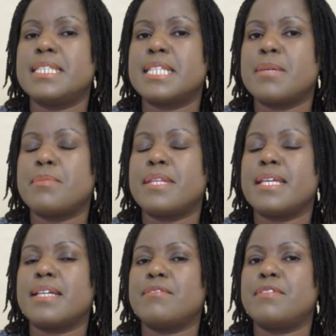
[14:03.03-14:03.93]

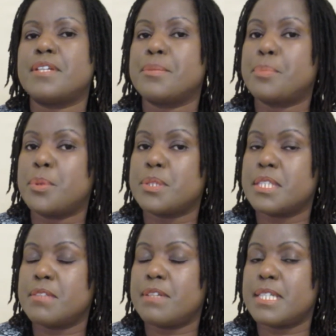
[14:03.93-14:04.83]
something very
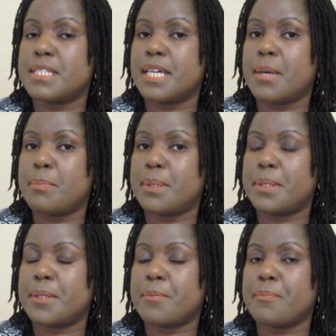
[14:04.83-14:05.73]
positive has happened.